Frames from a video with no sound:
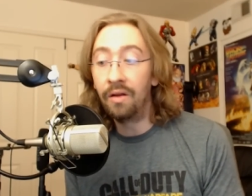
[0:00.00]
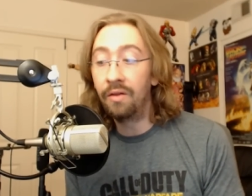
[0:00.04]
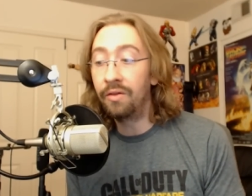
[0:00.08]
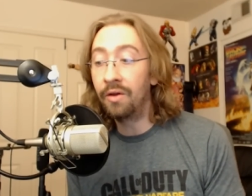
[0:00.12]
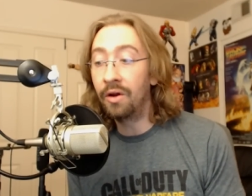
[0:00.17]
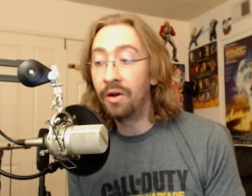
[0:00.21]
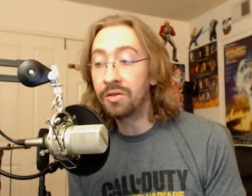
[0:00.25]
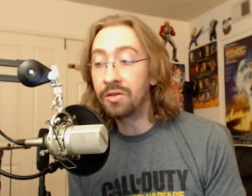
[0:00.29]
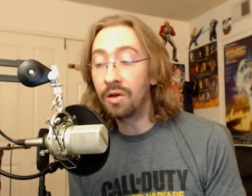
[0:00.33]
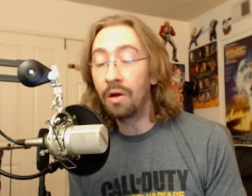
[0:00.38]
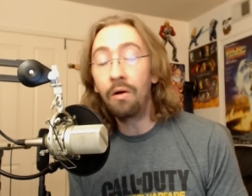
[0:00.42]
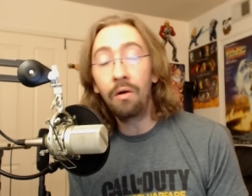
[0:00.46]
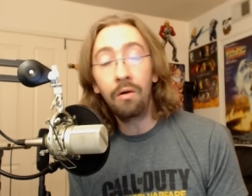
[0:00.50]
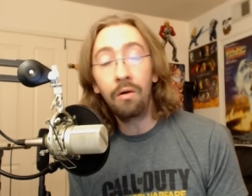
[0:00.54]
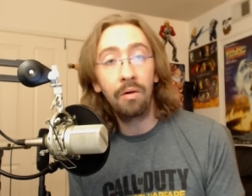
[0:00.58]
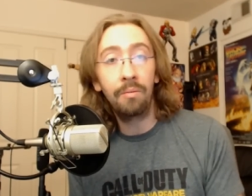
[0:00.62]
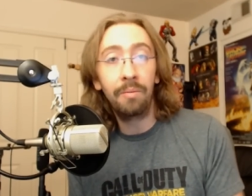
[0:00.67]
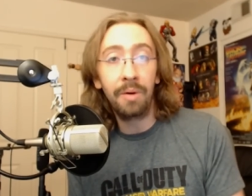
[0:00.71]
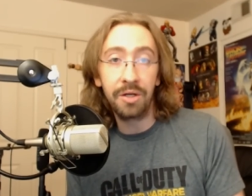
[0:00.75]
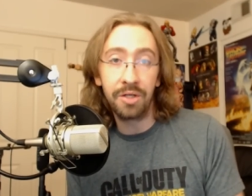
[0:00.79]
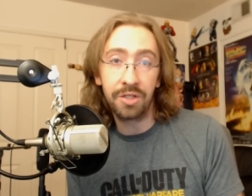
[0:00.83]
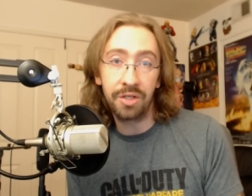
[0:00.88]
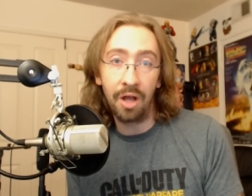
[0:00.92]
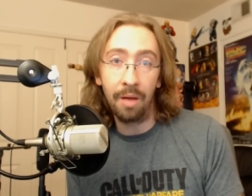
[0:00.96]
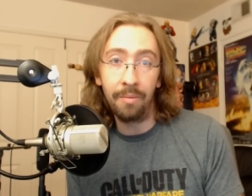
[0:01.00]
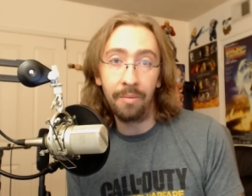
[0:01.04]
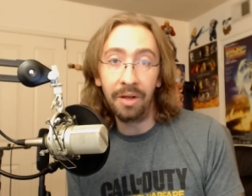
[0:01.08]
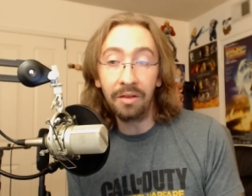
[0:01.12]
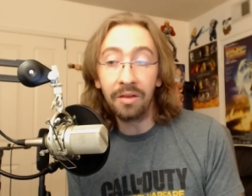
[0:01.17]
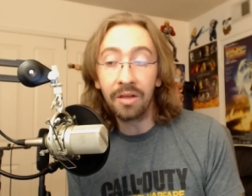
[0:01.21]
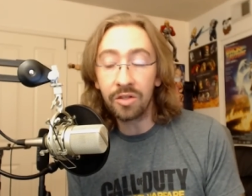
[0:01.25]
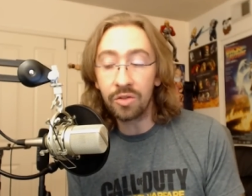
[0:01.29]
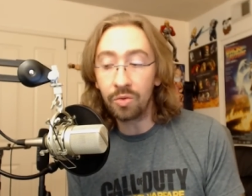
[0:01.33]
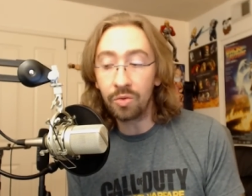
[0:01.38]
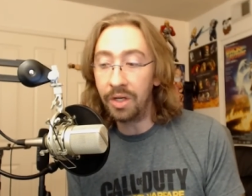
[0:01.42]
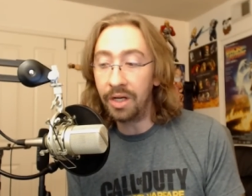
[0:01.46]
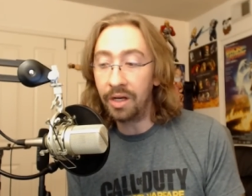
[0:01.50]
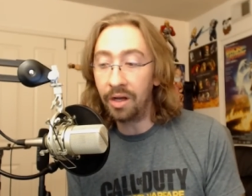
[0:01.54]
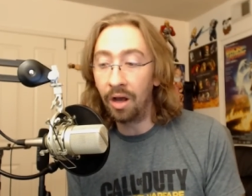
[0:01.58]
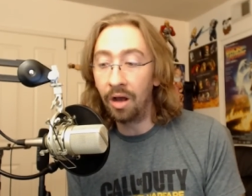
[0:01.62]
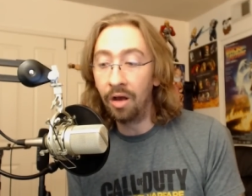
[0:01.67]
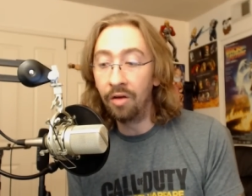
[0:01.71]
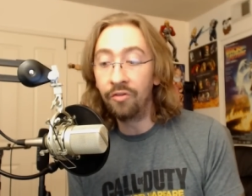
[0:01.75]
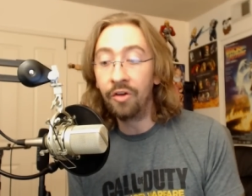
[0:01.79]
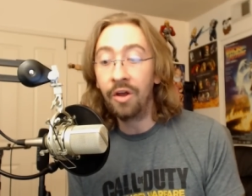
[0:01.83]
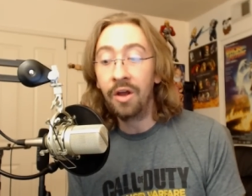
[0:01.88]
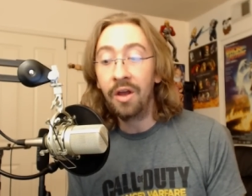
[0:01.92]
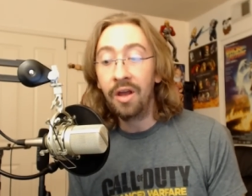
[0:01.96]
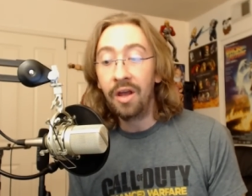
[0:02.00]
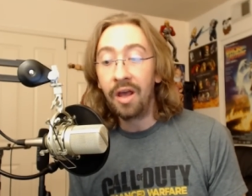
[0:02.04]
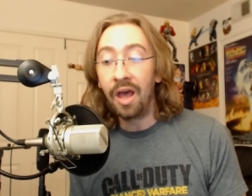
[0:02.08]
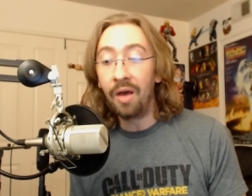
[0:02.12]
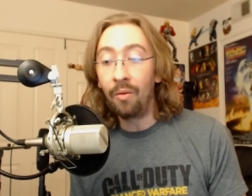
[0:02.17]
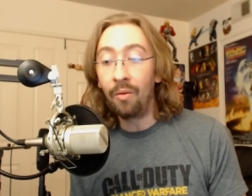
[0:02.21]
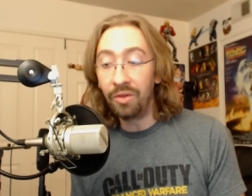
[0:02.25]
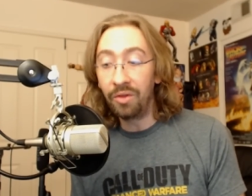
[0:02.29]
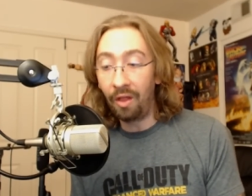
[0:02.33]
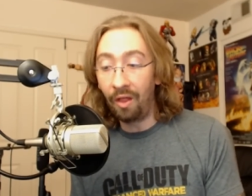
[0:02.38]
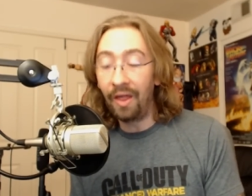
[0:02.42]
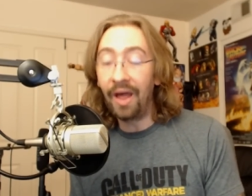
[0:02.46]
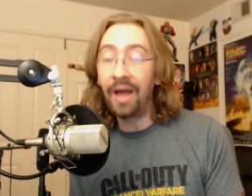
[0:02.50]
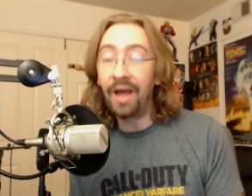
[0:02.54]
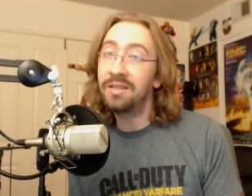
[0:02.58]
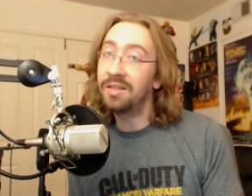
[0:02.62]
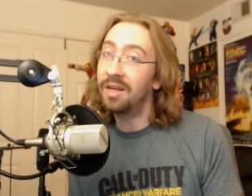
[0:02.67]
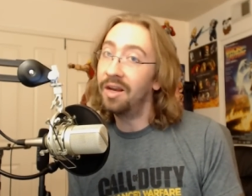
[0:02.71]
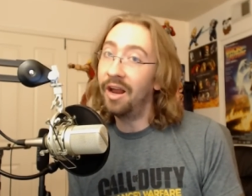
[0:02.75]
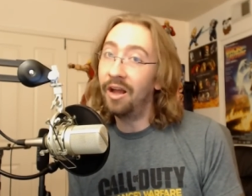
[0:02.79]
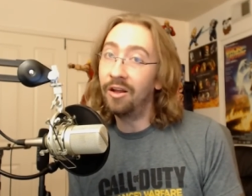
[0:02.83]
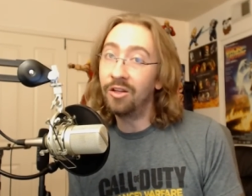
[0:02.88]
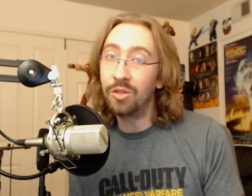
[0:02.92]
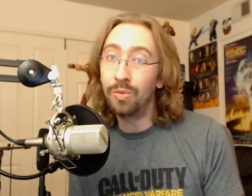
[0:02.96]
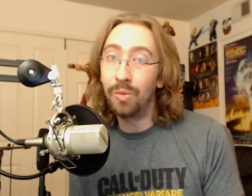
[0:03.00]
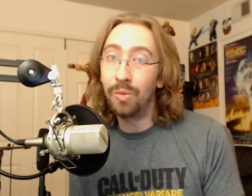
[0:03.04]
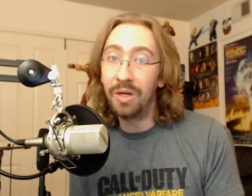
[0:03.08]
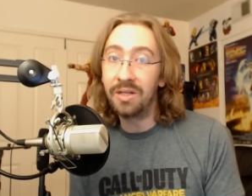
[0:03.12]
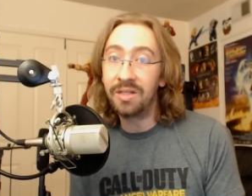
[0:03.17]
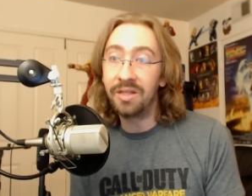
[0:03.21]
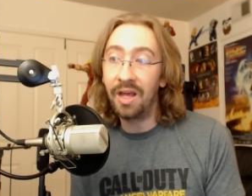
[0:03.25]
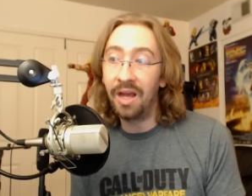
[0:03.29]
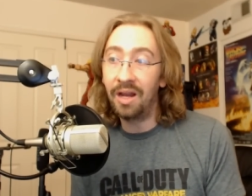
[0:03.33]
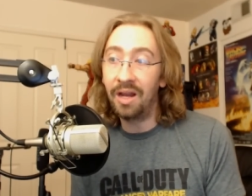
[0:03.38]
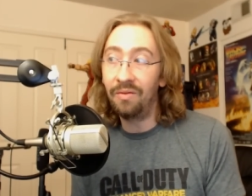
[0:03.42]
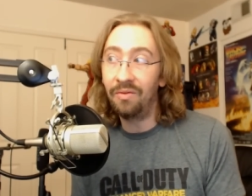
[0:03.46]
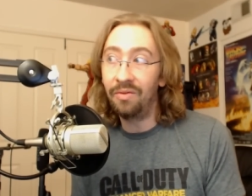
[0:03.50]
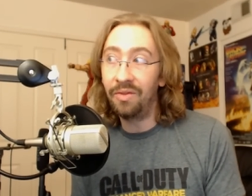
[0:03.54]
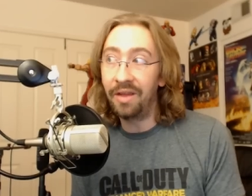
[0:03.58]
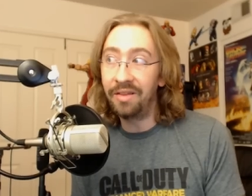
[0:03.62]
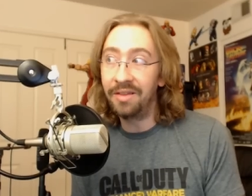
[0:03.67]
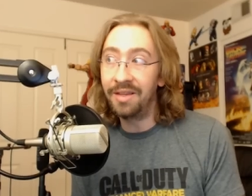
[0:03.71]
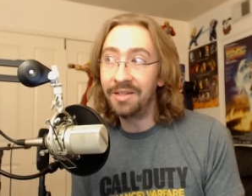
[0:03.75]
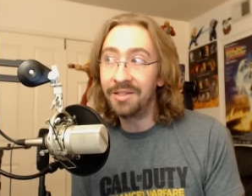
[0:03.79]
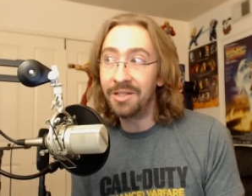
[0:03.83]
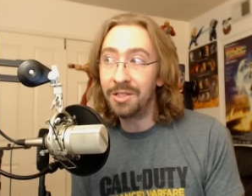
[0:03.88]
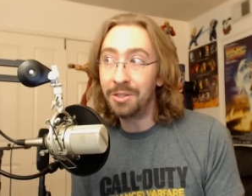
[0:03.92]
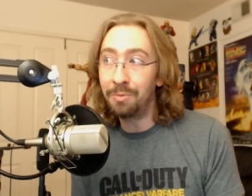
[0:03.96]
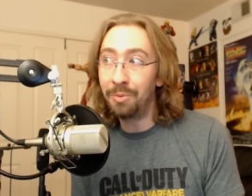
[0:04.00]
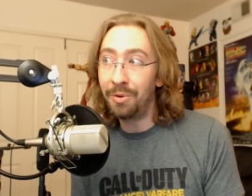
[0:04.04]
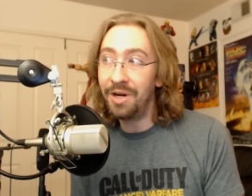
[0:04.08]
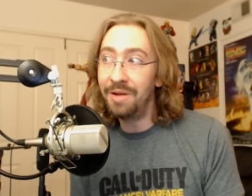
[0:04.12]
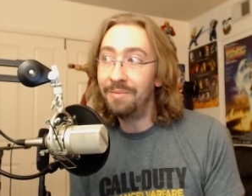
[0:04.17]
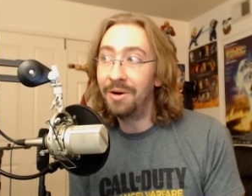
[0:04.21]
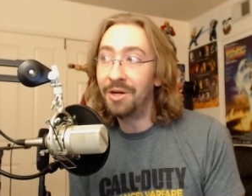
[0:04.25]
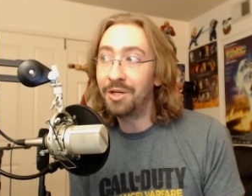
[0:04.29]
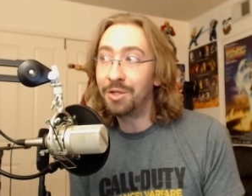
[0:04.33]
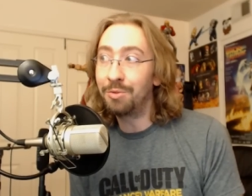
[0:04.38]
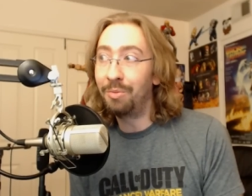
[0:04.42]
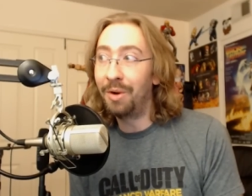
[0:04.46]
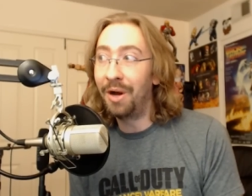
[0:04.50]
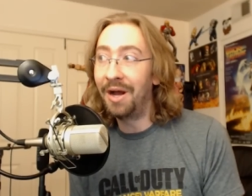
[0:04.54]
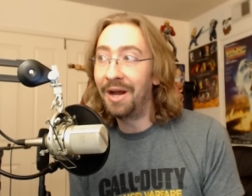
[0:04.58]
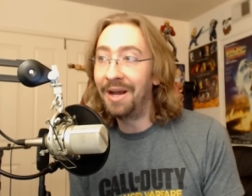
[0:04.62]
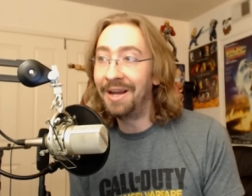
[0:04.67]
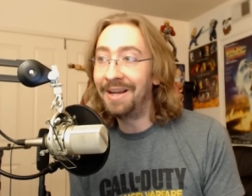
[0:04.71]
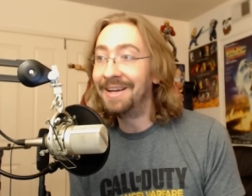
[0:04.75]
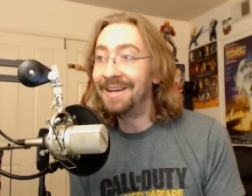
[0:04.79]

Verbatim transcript: There's a whole bunch coming this week of, and with the last announcement is that this is pretty much my